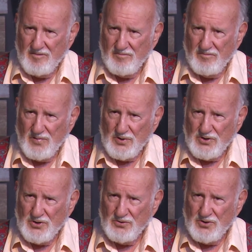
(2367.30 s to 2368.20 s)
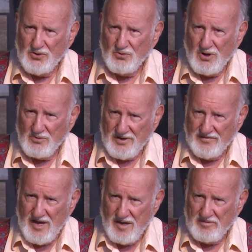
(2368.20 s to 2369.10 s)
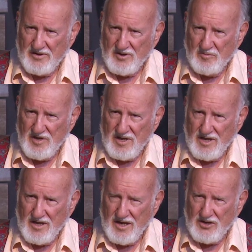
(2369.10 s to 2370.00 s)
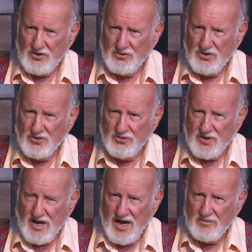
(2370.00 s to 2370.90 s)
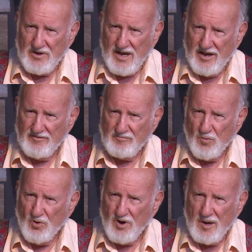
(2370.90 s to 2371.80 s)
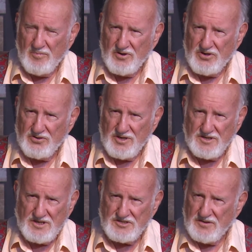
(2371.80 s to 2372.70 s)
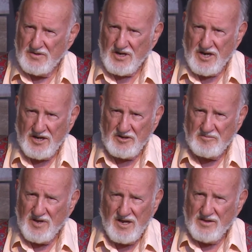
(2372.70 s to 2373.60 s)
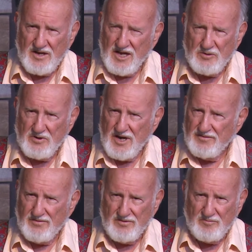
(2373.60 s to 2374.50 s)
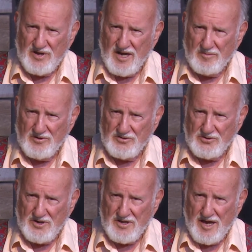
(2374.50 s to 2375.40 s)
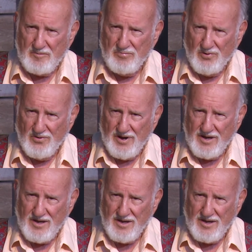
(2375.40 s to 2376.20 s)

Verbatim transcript: But you knew what would have happened to me, and you knew that I would have more opportunities in the kingdom than he would ever have been able to at that point.